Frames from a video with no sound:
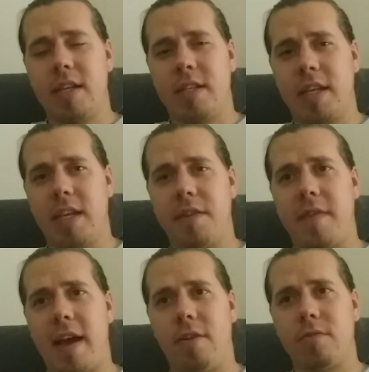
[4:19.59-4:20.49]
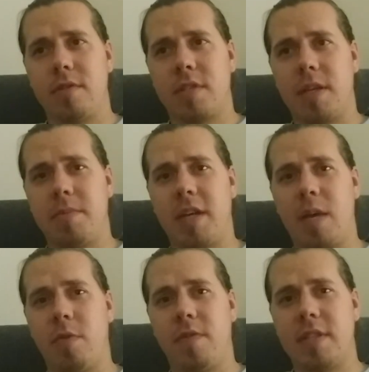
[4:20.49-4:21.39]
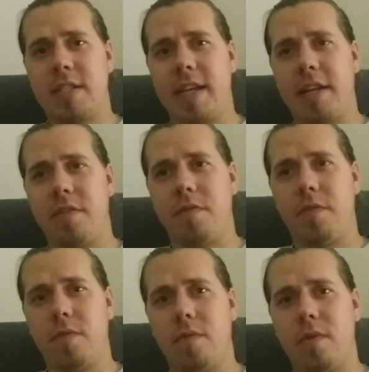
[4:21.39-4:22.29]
to give out some type of incentive